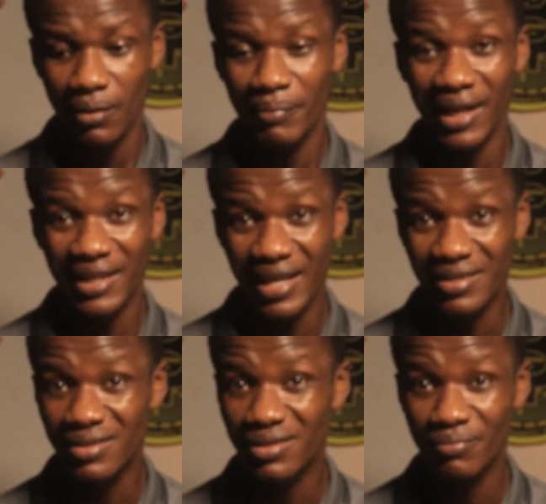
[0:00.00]
market
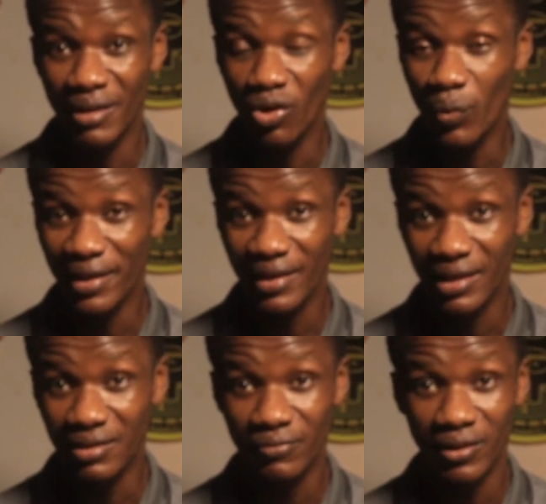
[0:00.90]
has been going
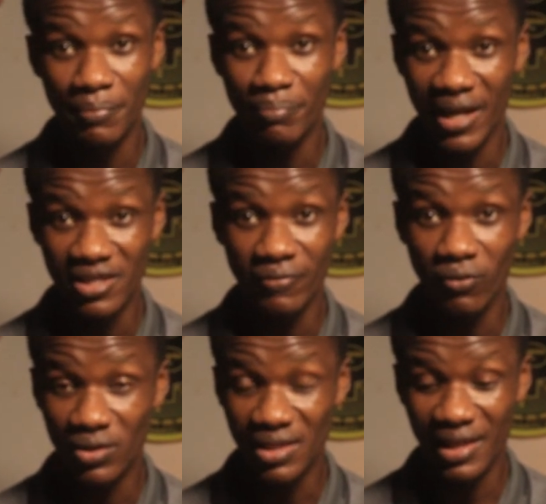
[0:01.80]
down for the past
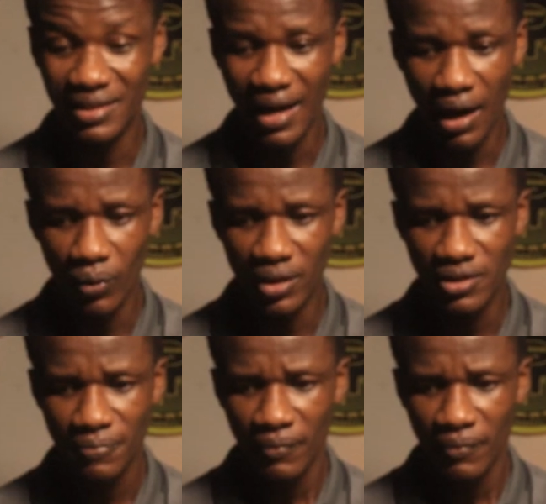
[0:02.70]
48 hours.